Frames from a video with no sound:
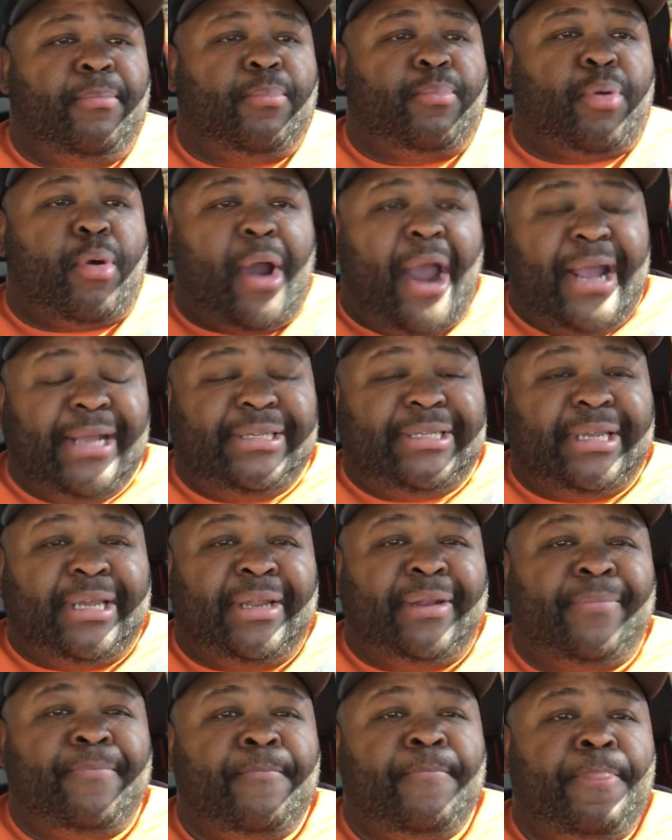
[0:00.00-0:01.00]

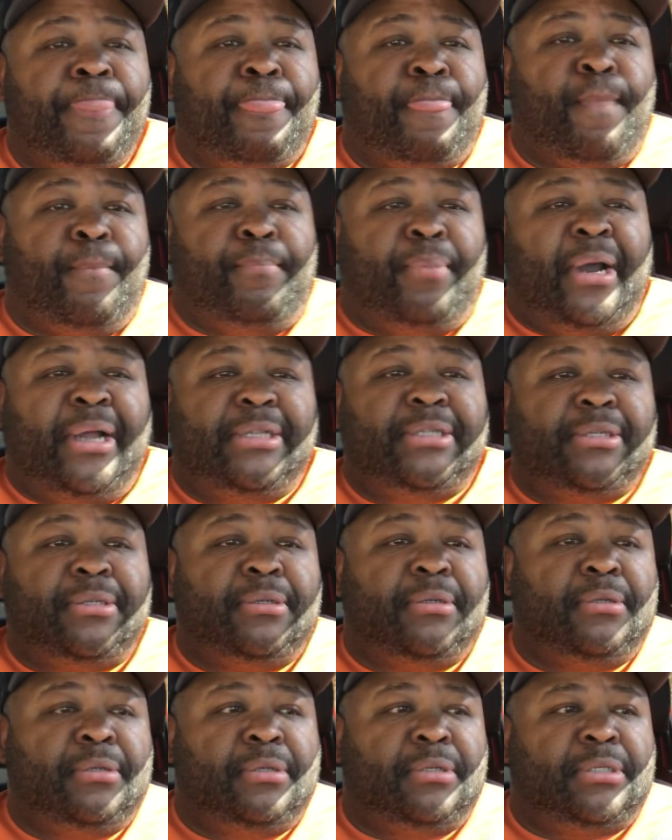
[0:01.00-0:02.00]
pricing, but
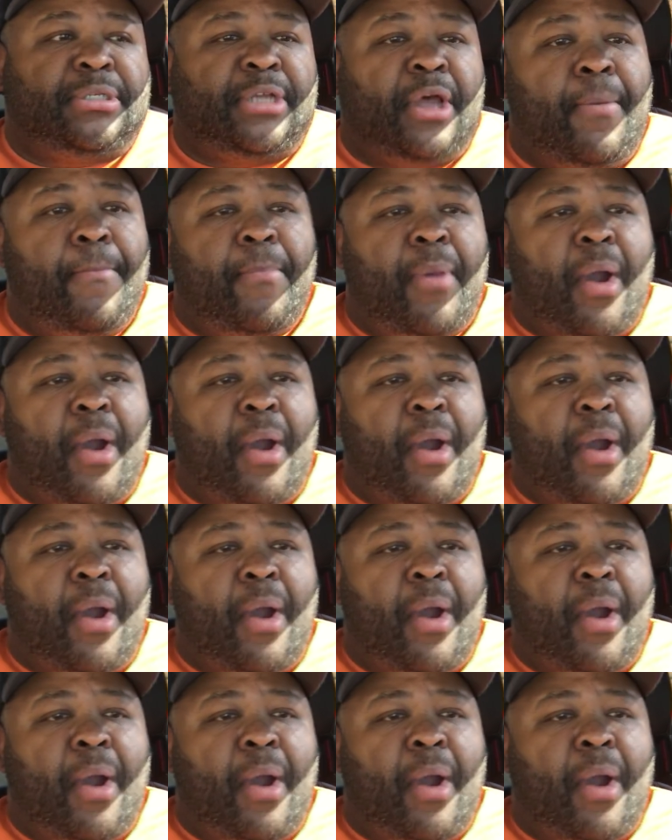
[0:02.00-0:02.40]
some